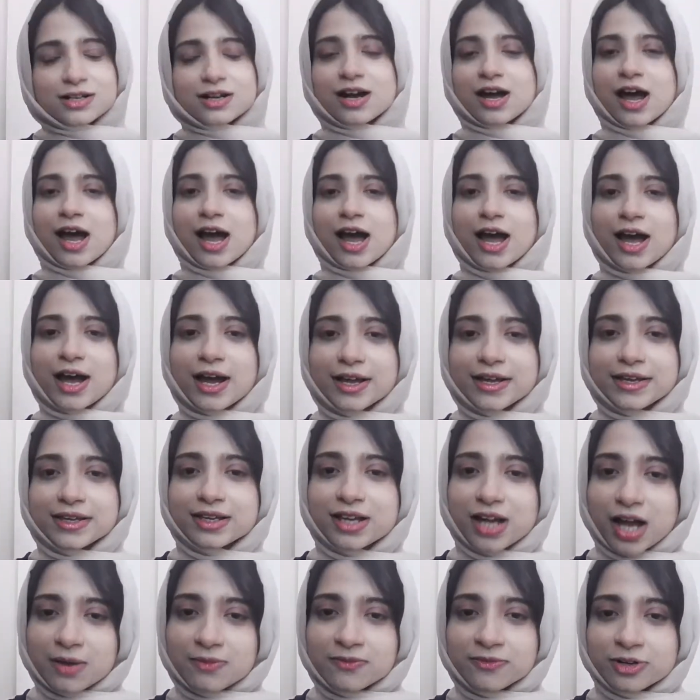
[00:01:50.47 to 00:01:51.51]
I
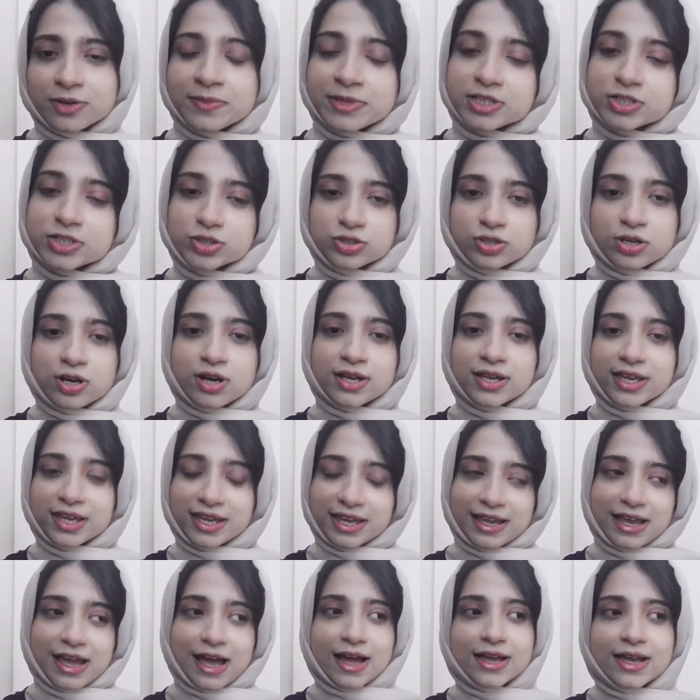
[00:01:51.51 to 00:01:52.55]
come from a strong
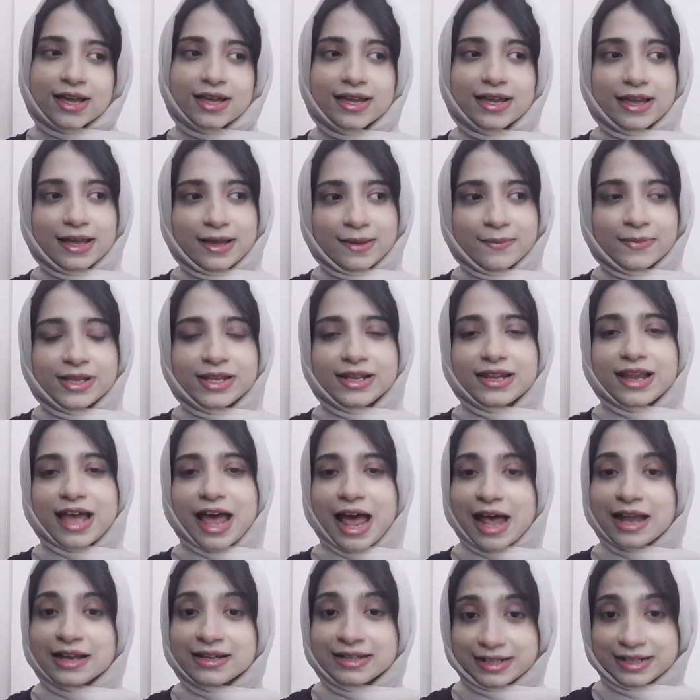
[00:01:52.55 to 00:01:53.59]
AI, ML,
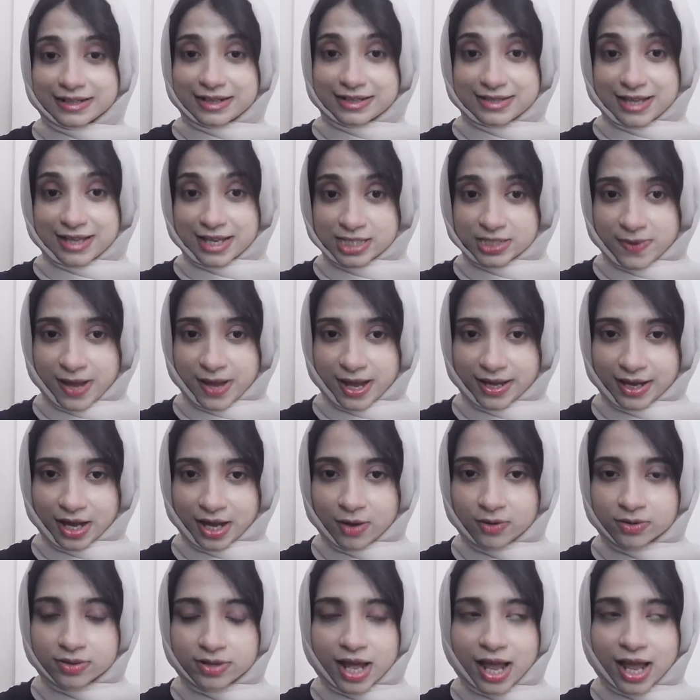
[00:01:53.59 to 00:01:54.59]
and data science background.